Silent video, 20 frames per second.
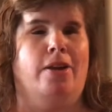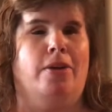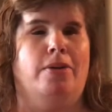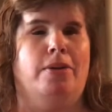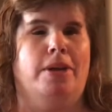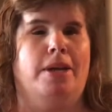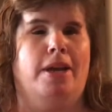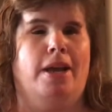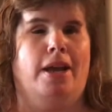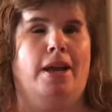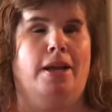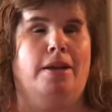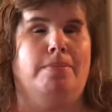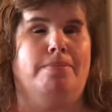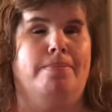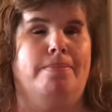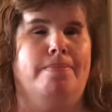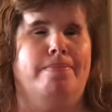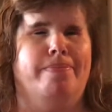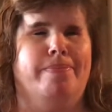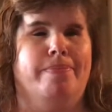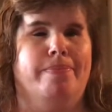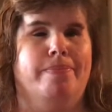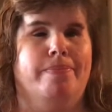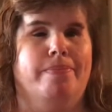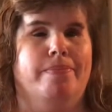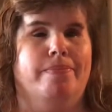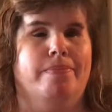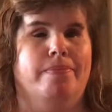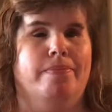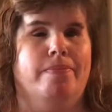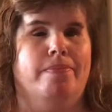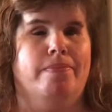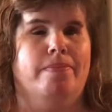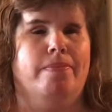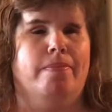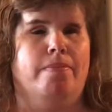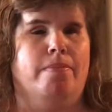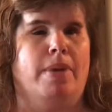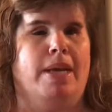and
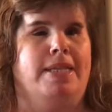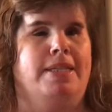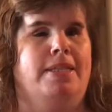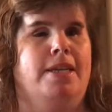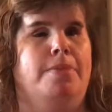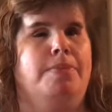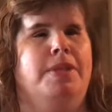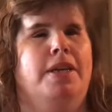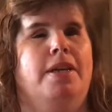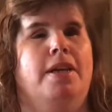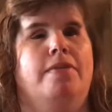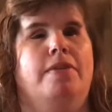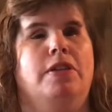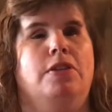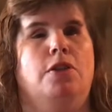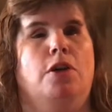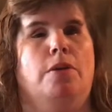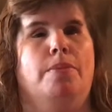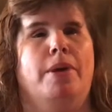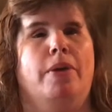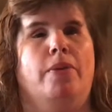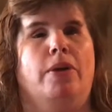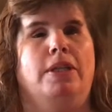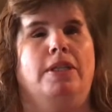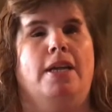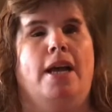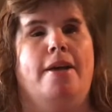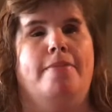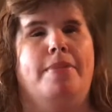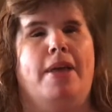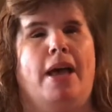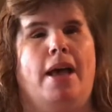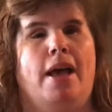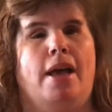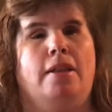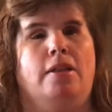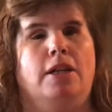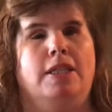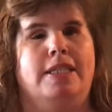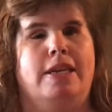my stepson even told me one time that
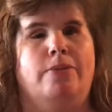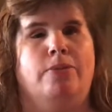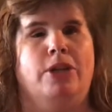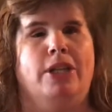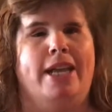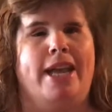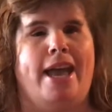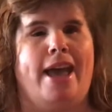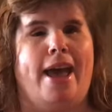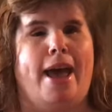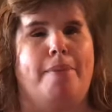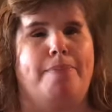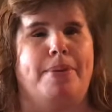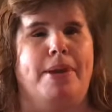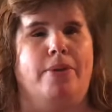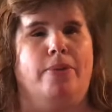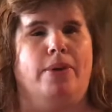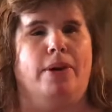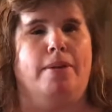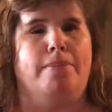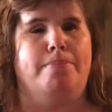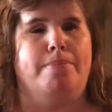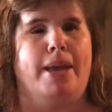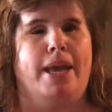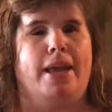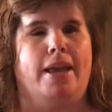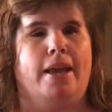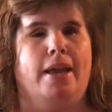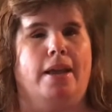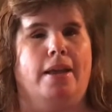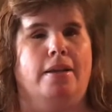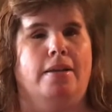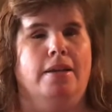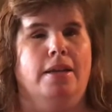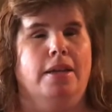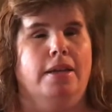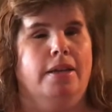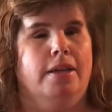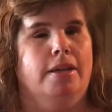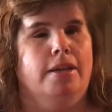I looked really happy when I'm baking.
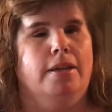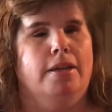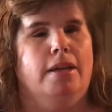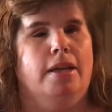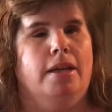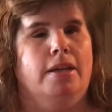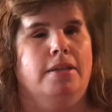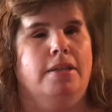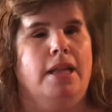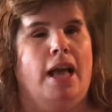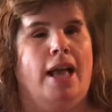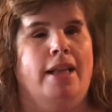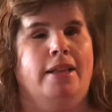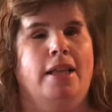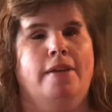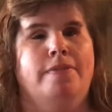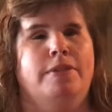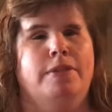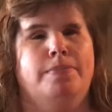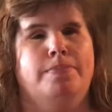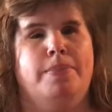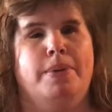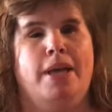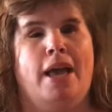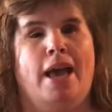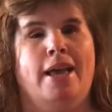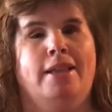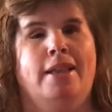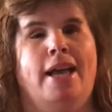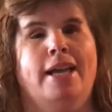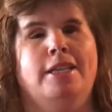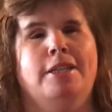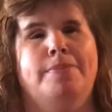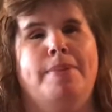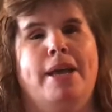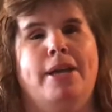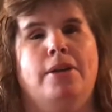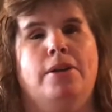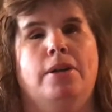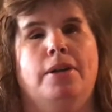I like to
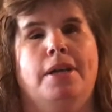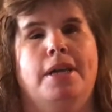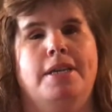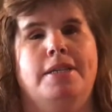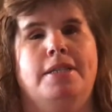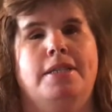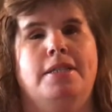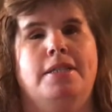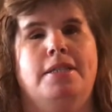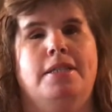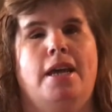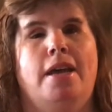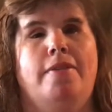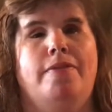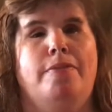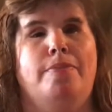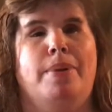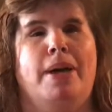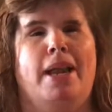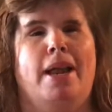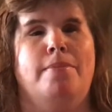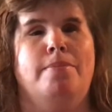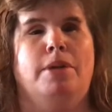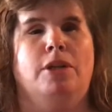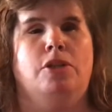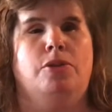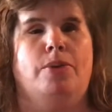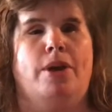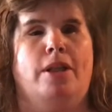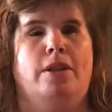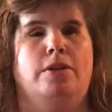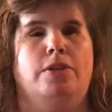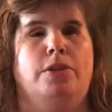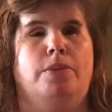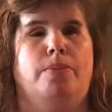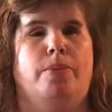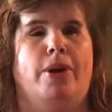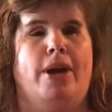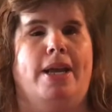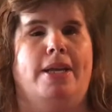bake cookies and stuff, but I much rather do
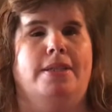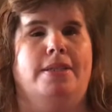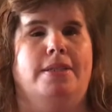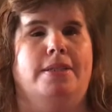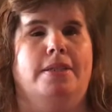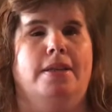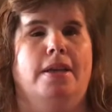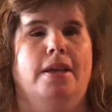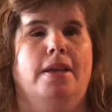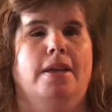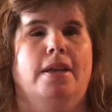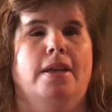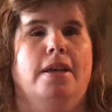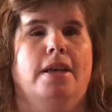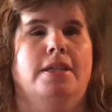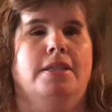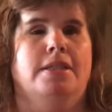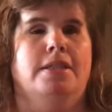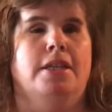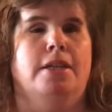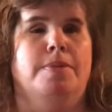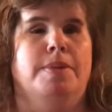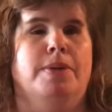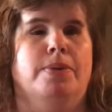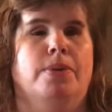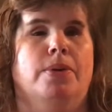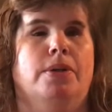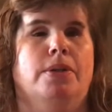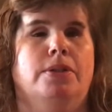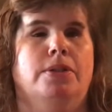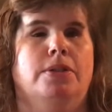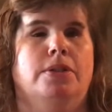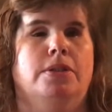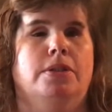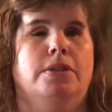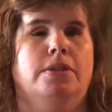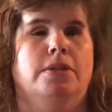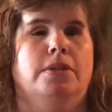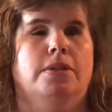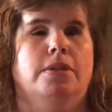breads and cinnamon
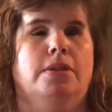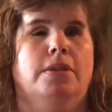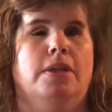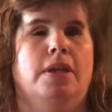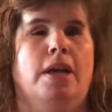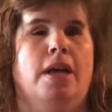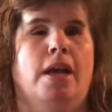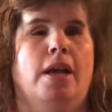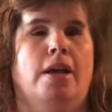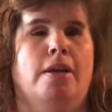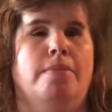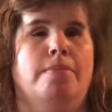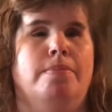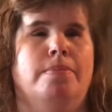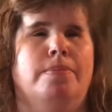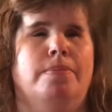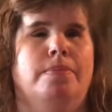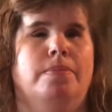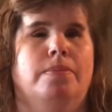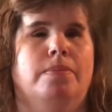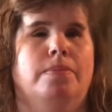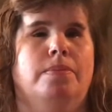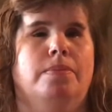rolls. And